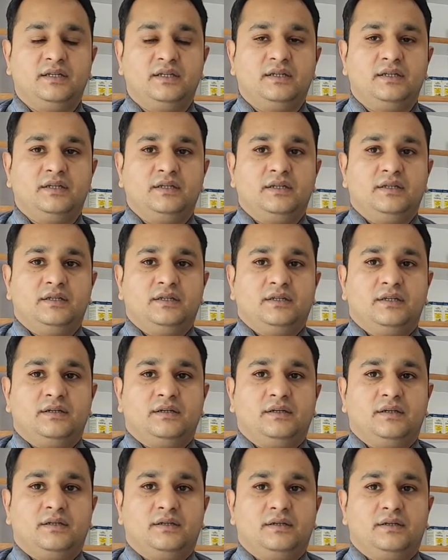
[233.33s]

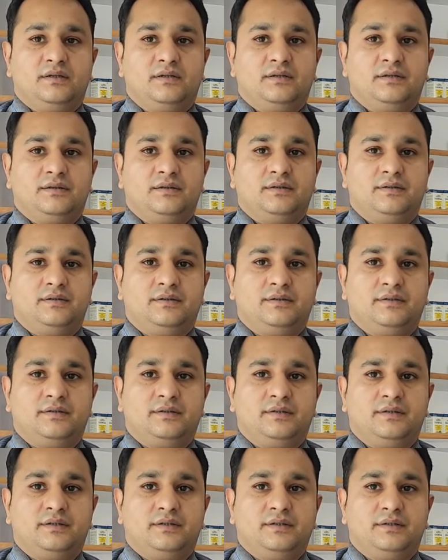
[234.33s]

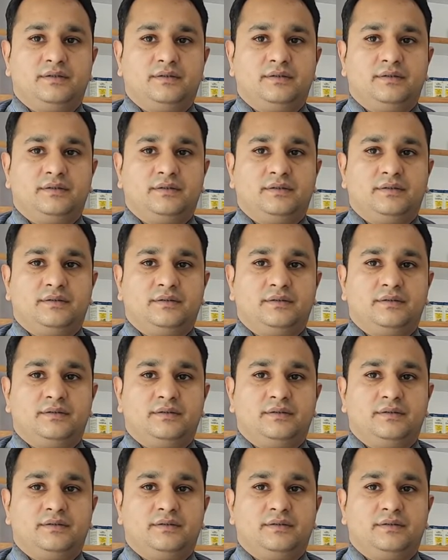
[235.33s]
(no one is talking)